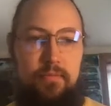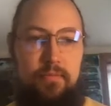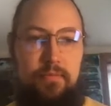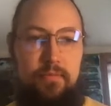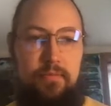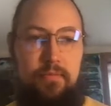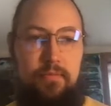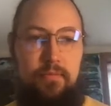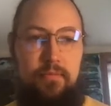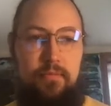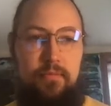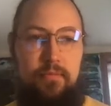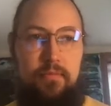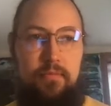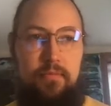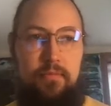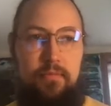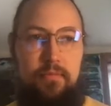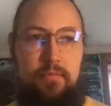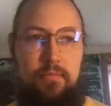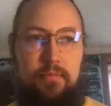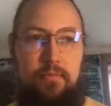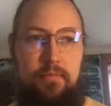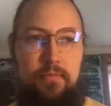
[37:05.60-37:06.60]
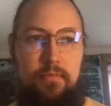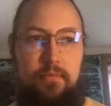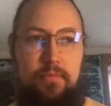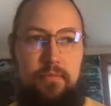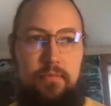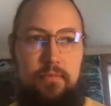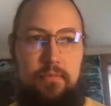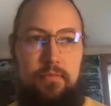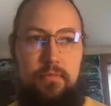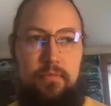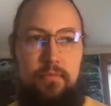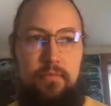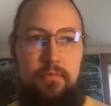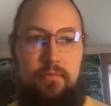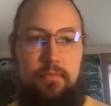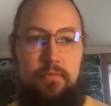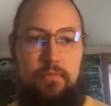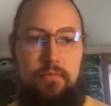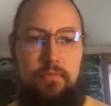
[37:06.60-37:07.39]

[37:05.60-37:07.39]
[no speech]